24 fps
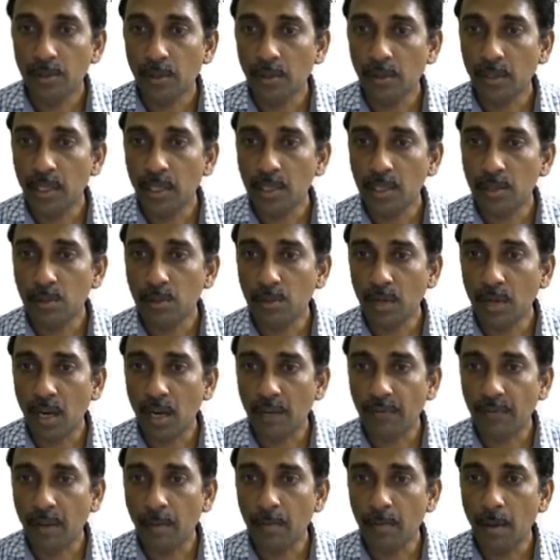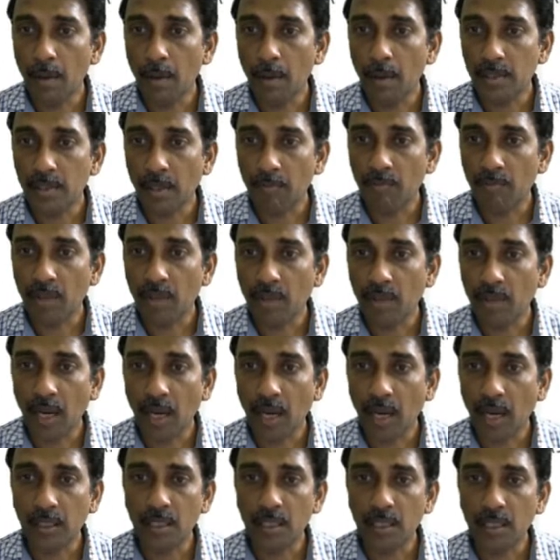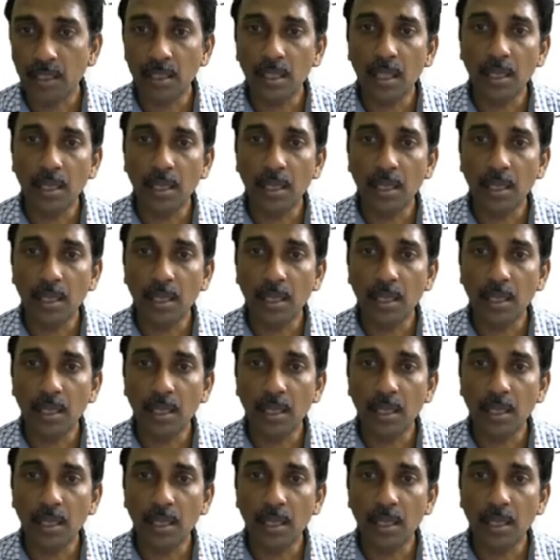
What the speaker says: So this 205 may be somewhere like this.